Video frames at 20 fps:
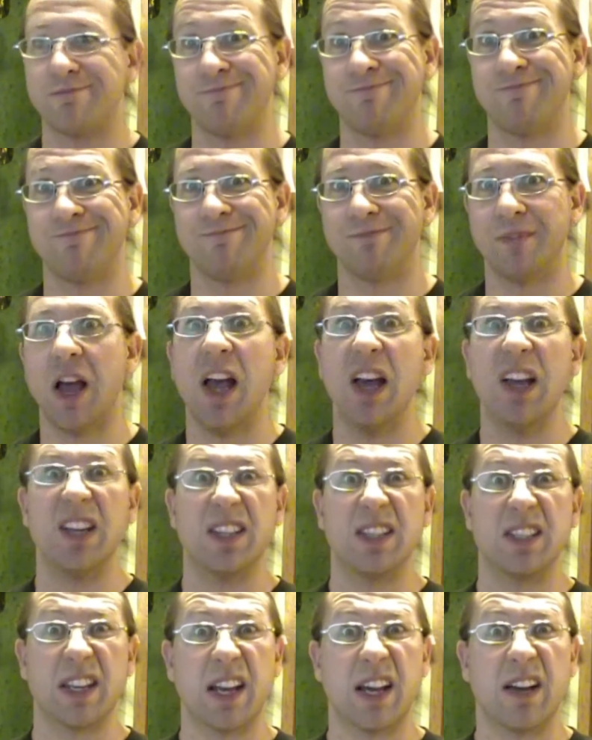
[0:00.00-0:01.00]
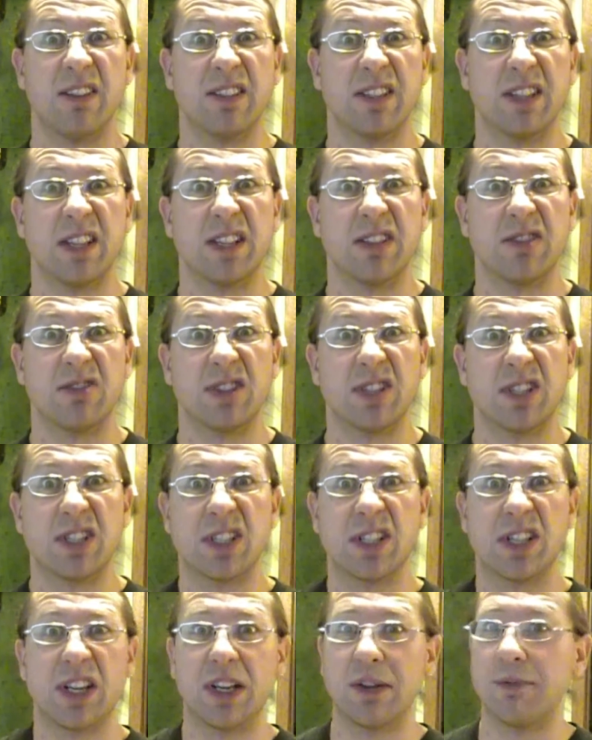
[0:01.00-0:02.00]
Hmm, sounds
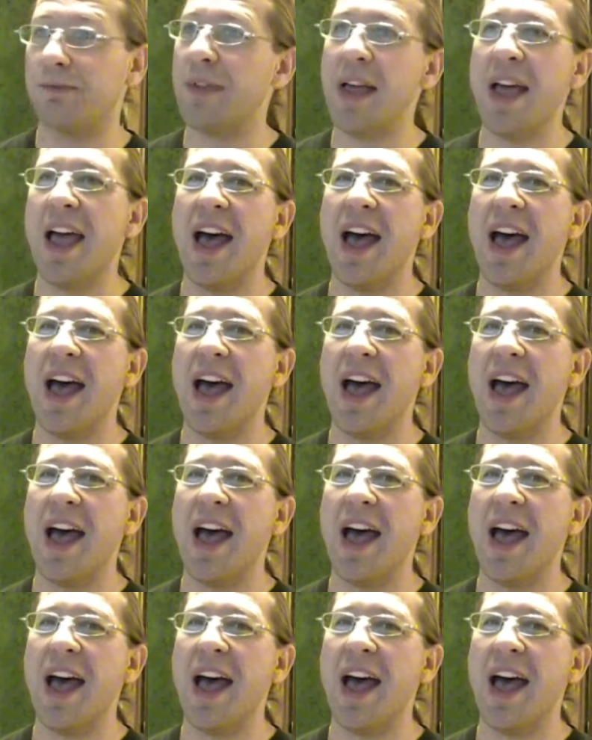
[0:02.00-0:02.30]
interesting.